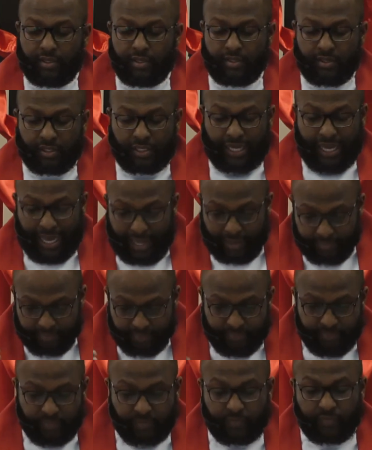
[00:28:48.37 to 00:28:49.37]

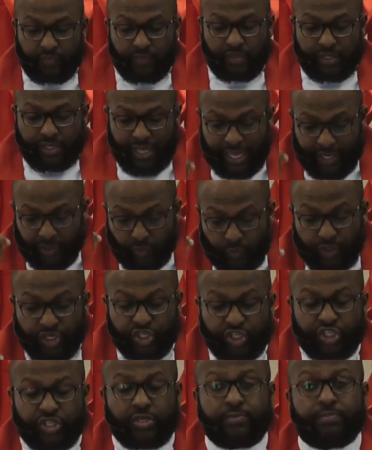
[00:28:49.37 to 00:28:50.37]
come and
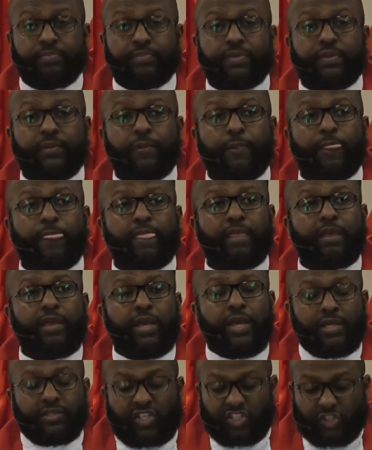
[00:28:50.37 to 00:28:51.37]
worship.
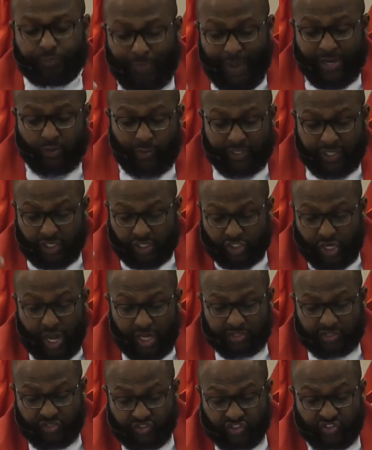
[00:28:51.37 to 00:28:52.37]
Despite what the
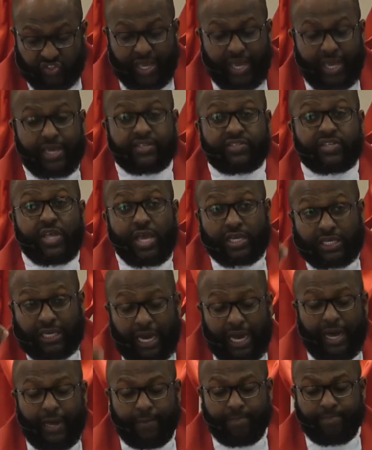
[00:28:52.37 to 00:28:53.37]
doctor says,
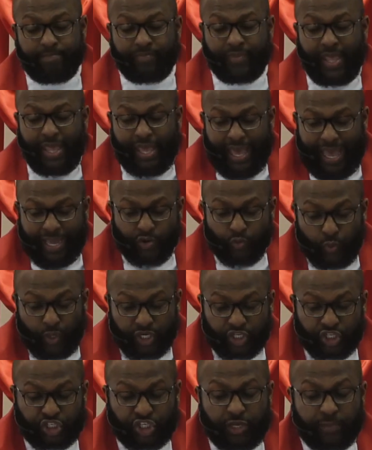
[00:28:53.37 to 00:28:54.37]
come and
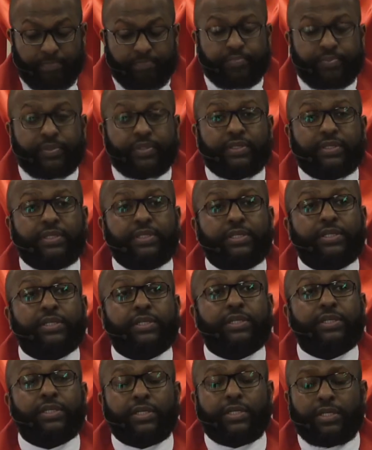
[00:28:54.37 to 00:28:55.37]
worship.
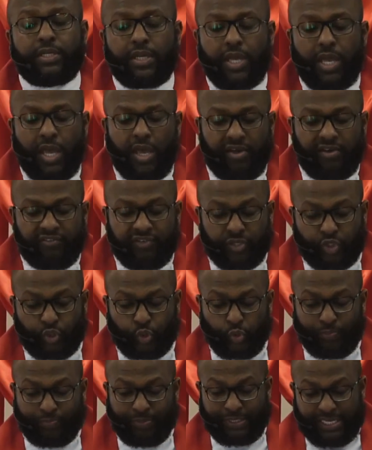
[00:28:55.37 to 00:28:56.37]
For
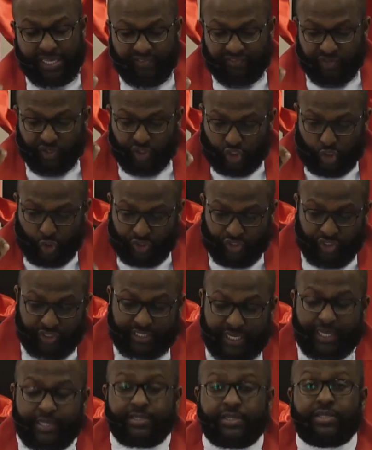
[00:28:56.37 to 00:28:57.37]
true believers, church
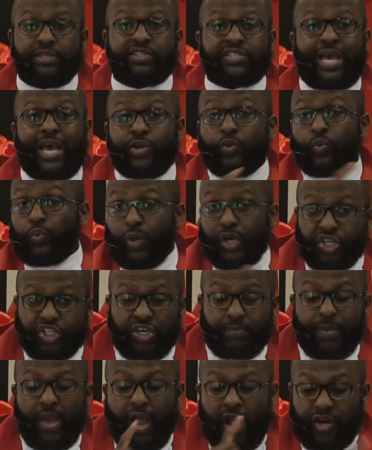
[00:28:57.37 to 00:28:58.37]
attendance and
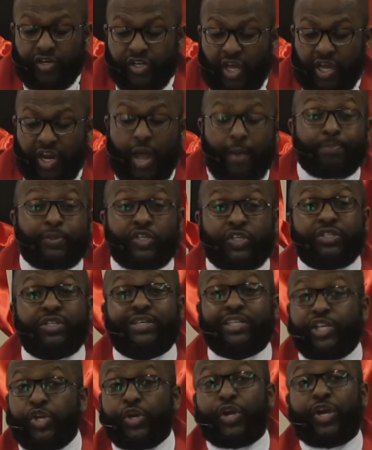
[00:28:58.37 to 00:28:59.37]
worship are not
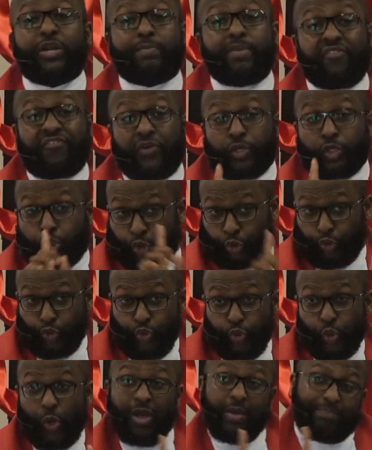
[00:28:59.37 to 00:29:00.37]
optional. You heard me. For
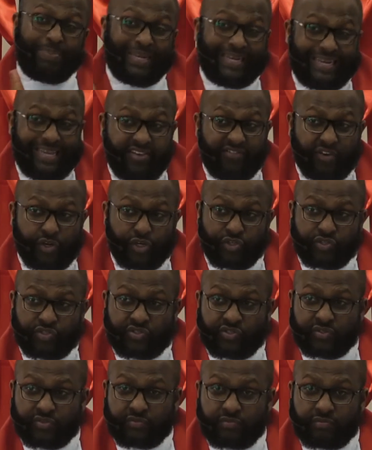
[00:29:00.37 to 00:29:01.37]
true
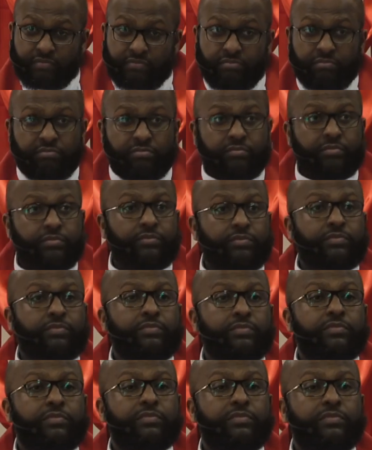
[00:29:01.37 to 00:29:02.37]
believers,
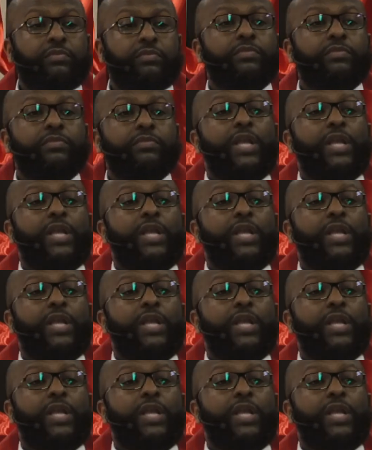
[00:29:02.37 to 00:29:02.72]
for